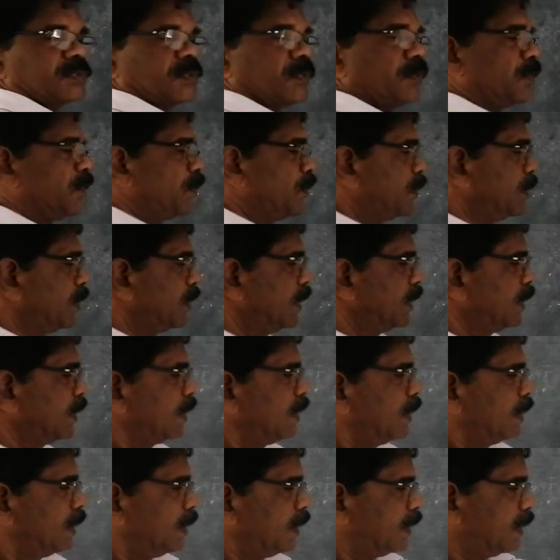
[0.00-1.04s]
So
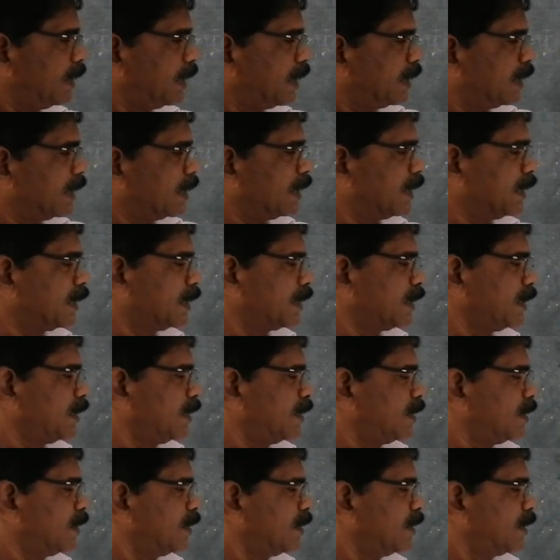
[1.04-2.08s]

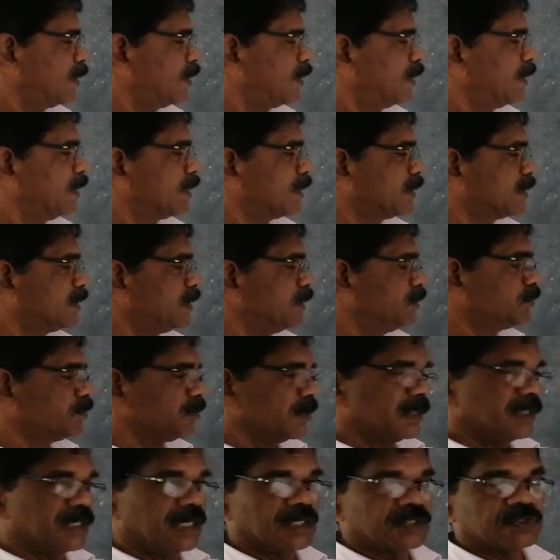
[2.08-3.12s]
here
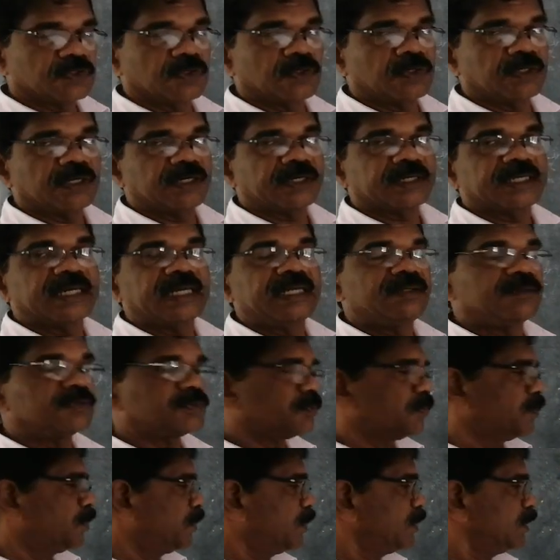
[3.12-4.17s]
receives 1 electron again.
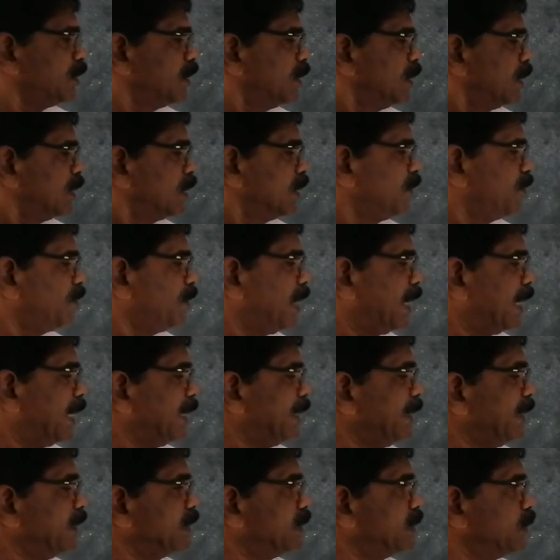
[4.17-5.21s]
So the
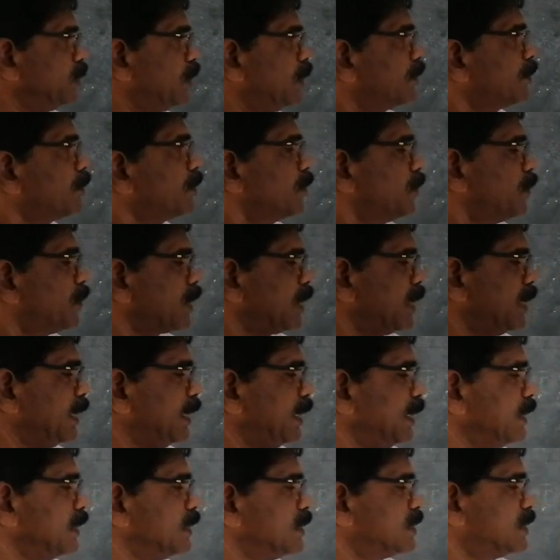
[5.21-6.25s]
valency of
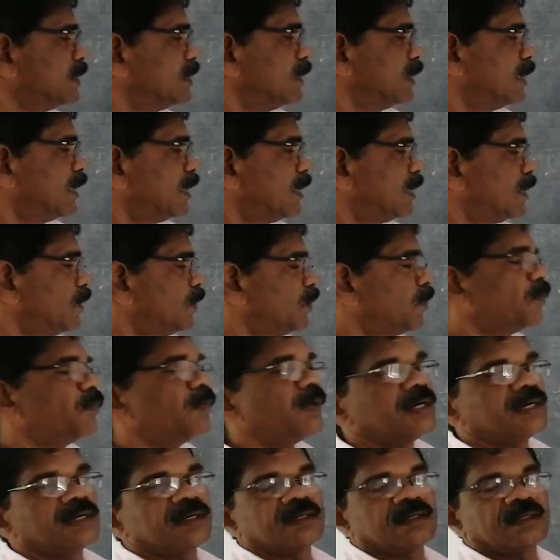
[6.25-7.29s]
chlorine is
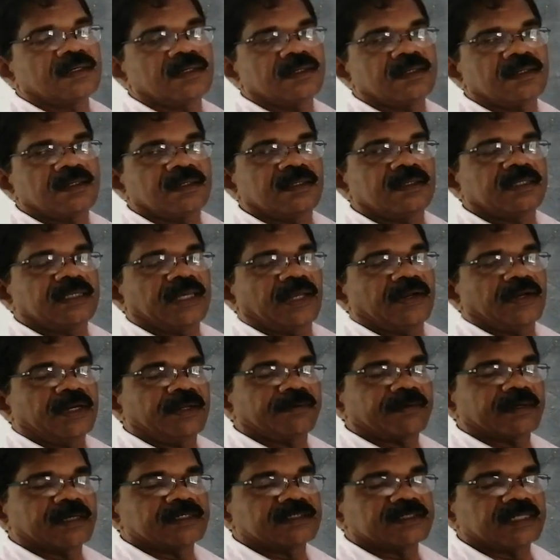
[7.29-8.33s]
1. Can I
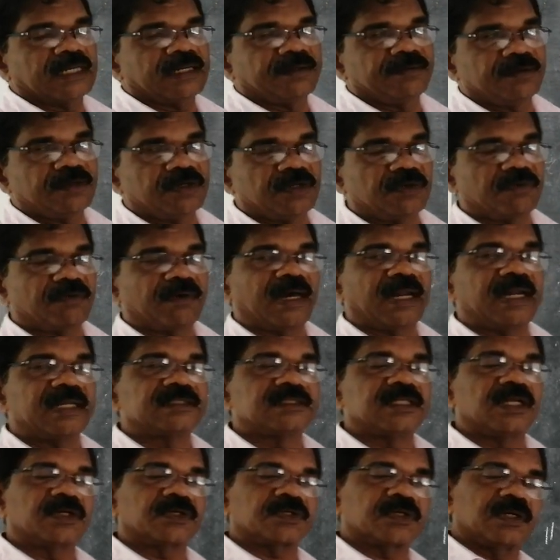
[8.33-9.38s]
differentiate between
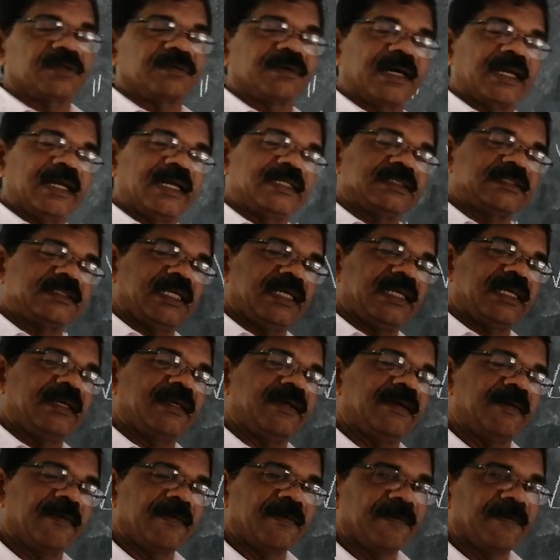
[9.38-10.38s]
valence electron valency?